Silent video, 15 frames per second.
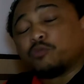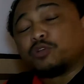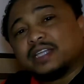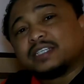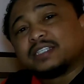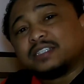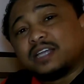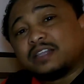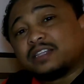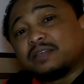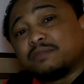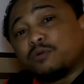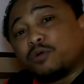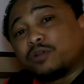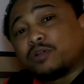It's
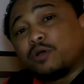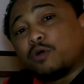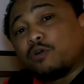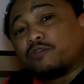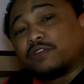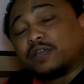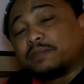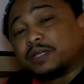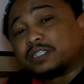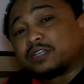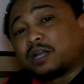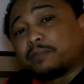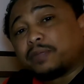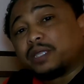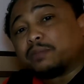nothing more than over
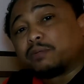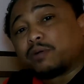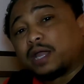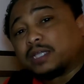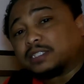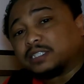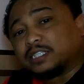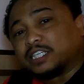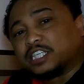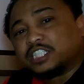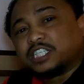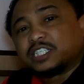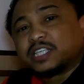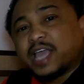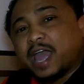MSRP pricing. It's
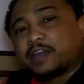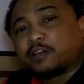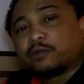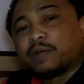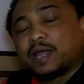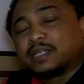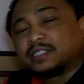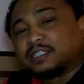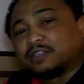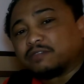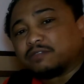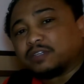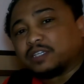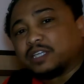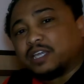just categorized
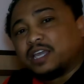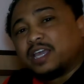differently.